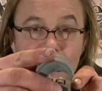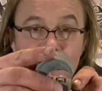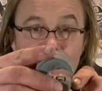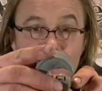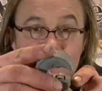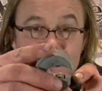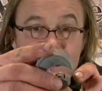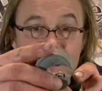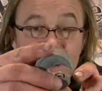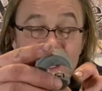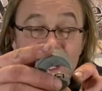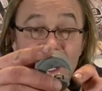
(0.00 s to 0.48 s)

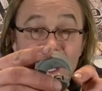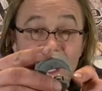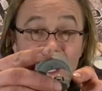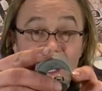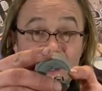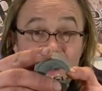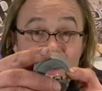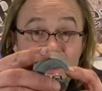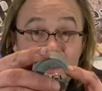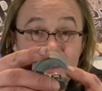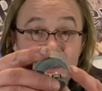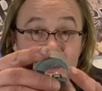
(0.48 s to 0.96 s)
as a
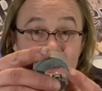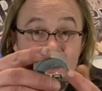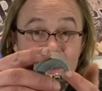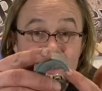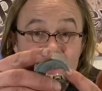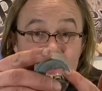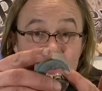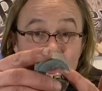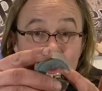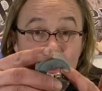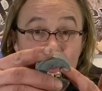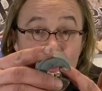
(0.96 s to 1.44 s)
guide, and
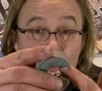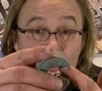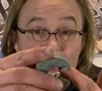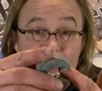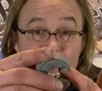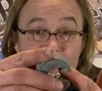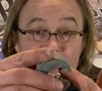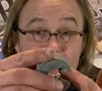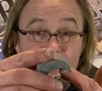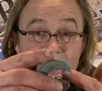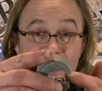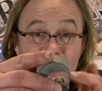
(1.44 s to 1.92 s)
it's got a
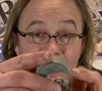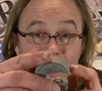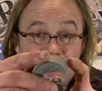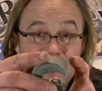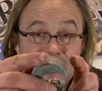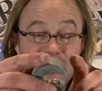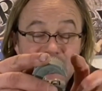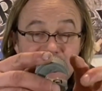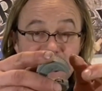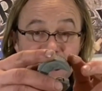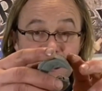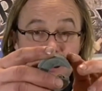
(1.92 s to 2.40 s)
cutting
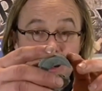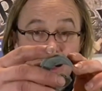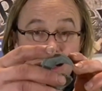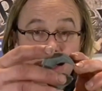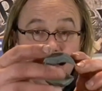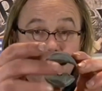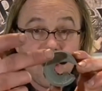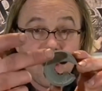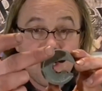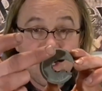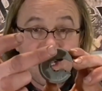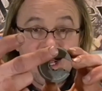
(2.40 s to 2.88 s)
blade, and it's
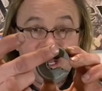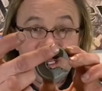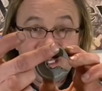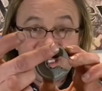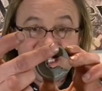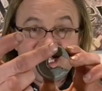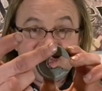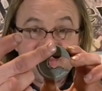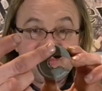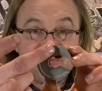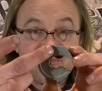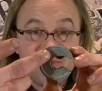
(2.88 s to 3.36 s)
got a
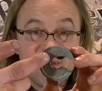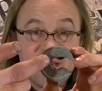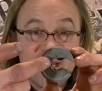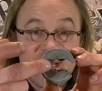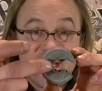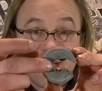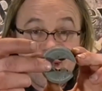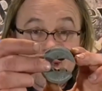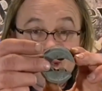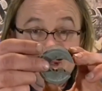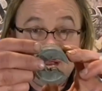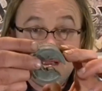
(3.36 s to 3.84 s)

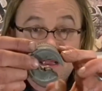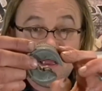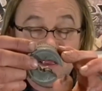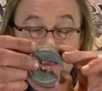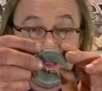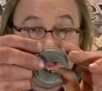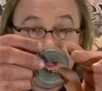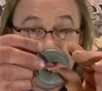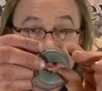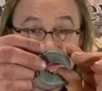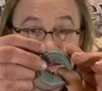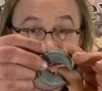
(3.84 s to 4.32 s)
spring
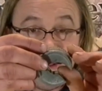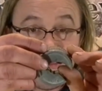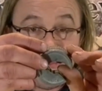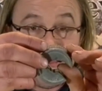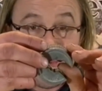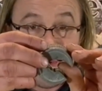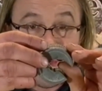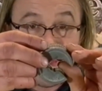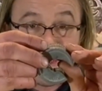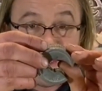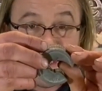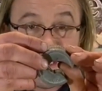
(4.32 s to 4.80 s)
that
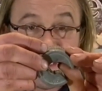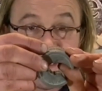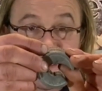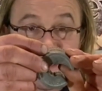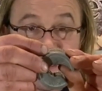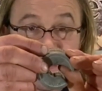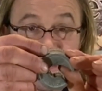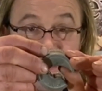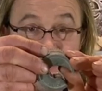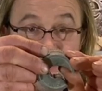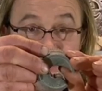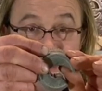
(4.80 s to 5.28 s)

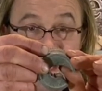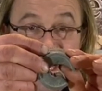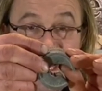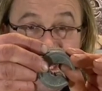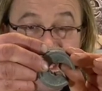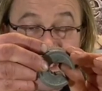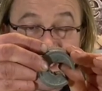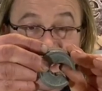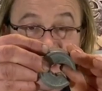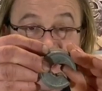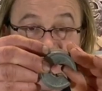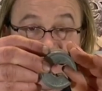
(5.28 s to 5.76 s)
pushes the
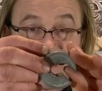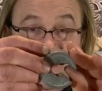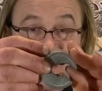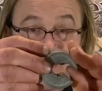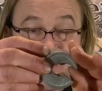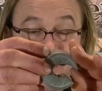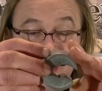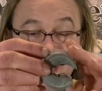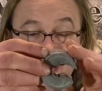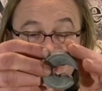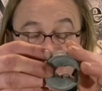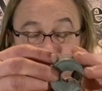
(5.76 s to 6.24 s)
blade against
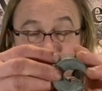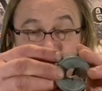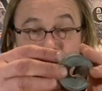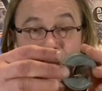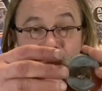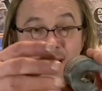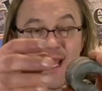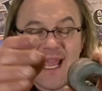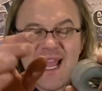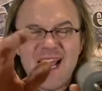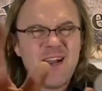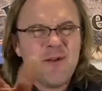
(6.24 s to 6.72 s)
the pipe.
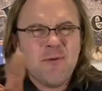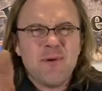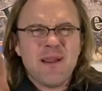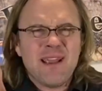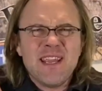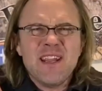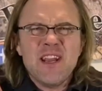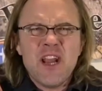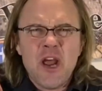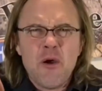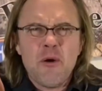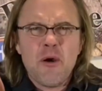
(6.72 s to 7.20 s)

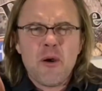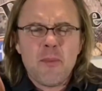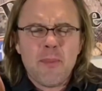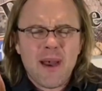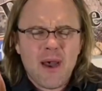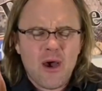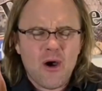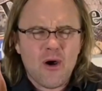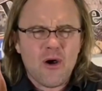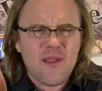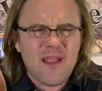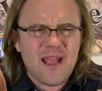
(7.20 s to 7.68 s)
Anyway, you know
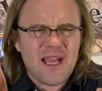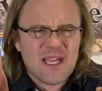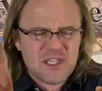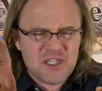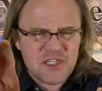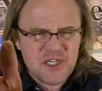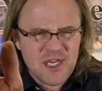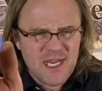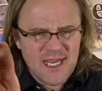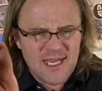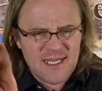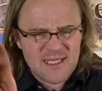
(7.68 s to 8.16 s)
about all that
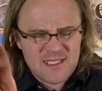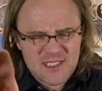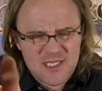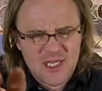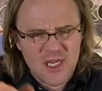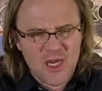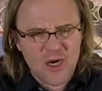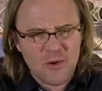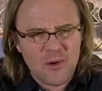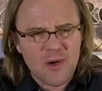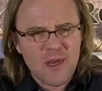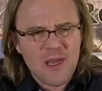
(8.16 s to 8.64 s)
shit.
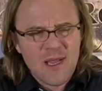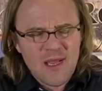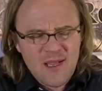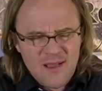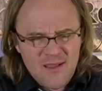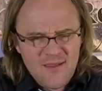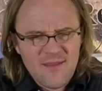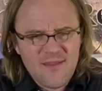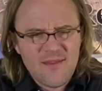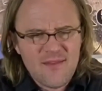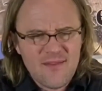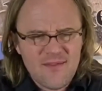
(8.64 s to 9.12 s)
So
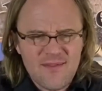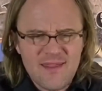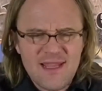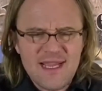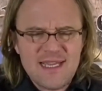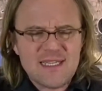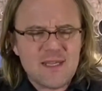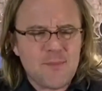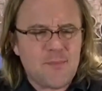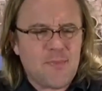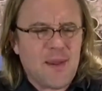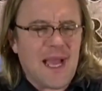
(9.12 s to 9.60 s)

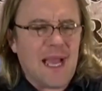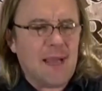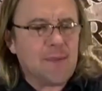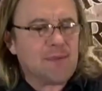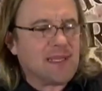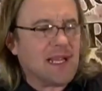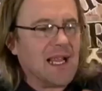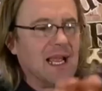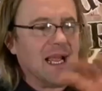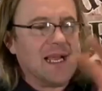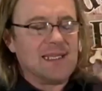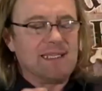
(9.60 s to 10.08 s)
these are
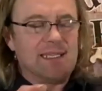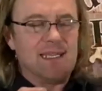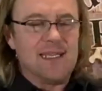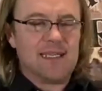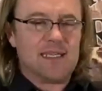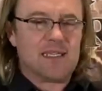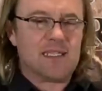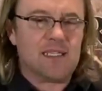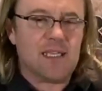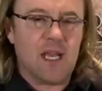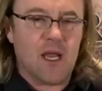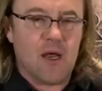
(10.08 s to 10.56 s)
pipe
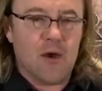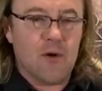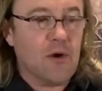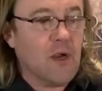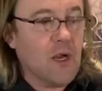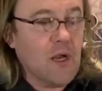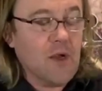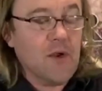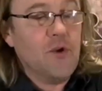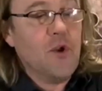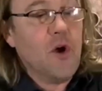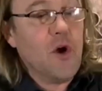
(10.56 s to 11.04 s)
slices.
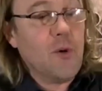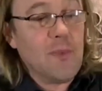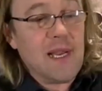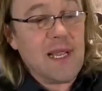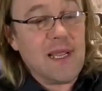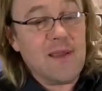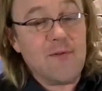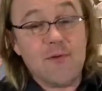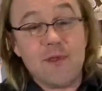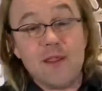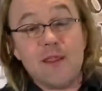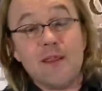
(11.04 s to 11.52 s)
So
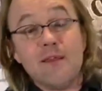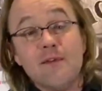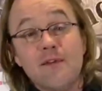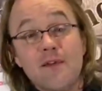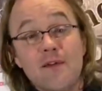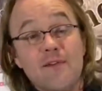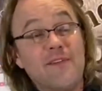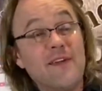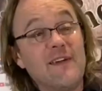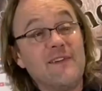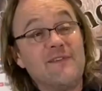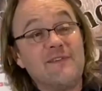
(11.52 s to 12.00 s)
normally
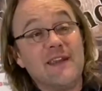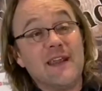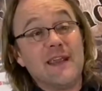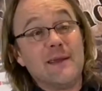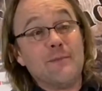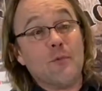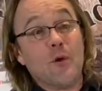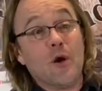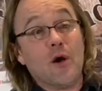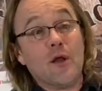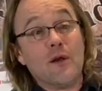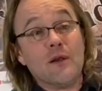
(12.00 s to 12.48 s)
the
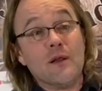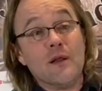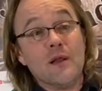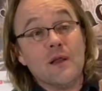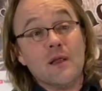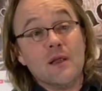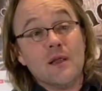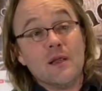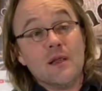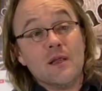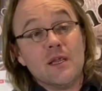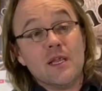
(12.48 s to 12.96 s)
15 one,
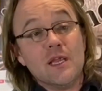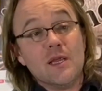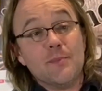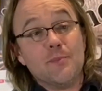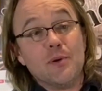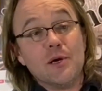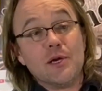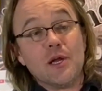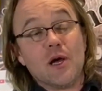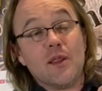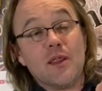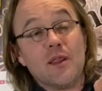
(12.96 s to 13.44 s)
you
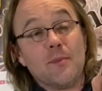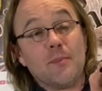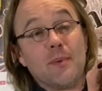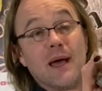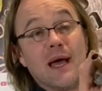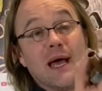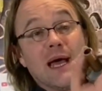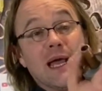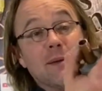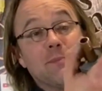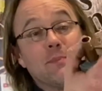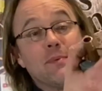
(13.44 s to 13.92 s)
put it on the
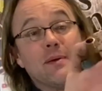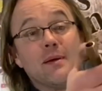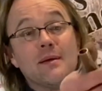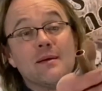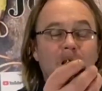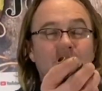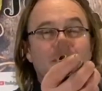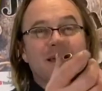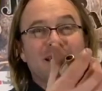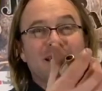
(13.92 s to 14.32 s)
pipe